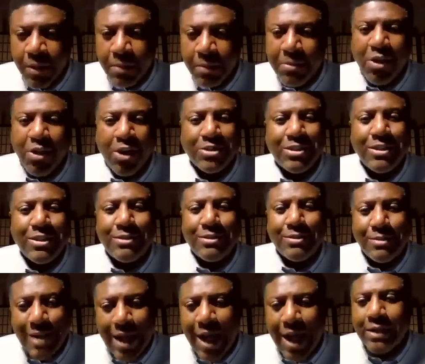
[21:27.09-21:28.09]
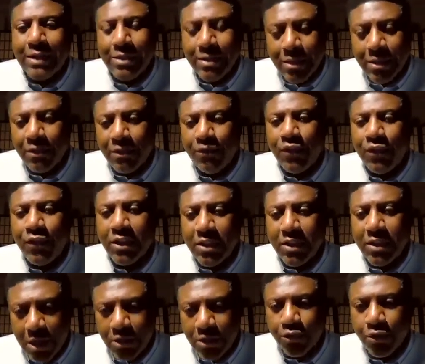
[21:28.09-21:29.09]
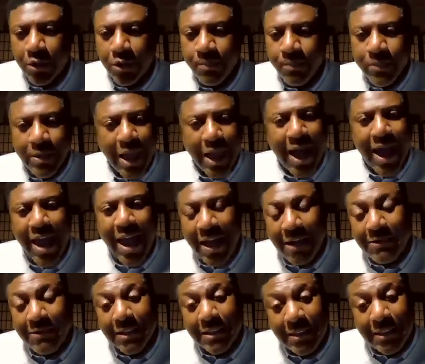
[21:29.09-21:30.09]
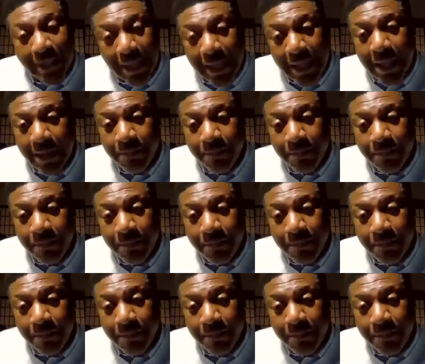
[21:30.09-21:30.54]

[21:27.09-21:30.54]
because he's not good for the country. I have to say it.